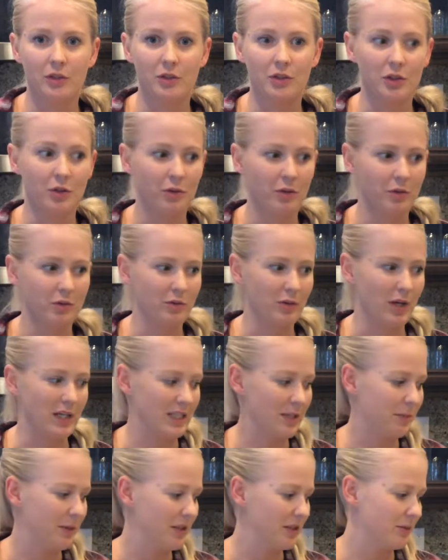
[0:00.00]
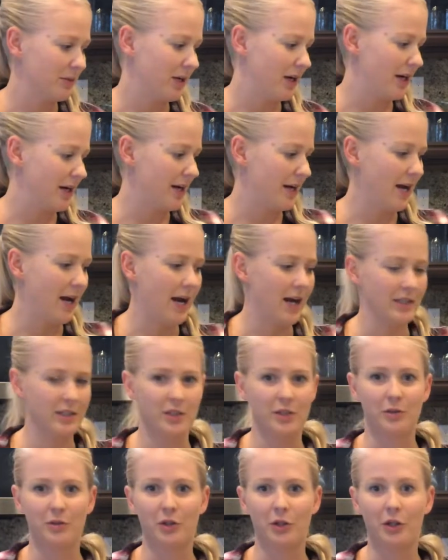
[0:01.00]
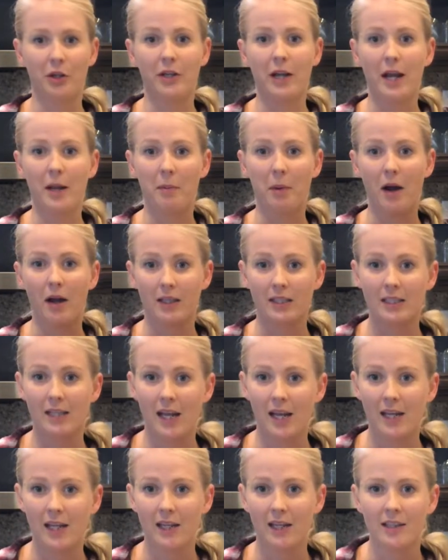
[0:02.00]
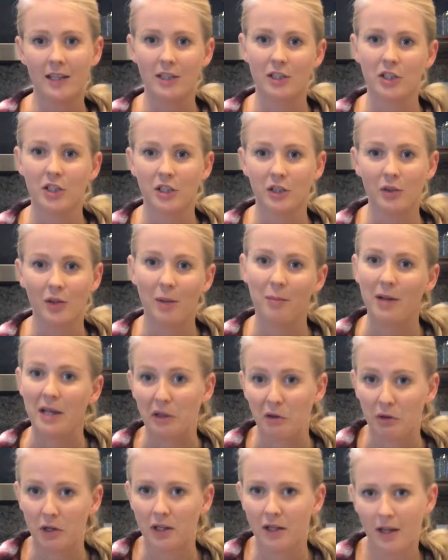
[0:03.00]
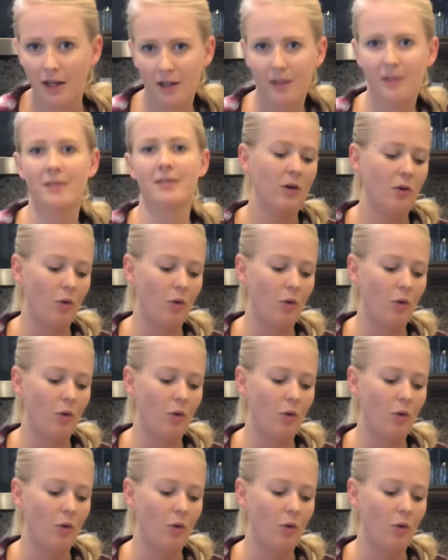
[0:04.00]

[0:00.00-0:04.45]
do those recipes where it has you turn a box cake into a bakery cake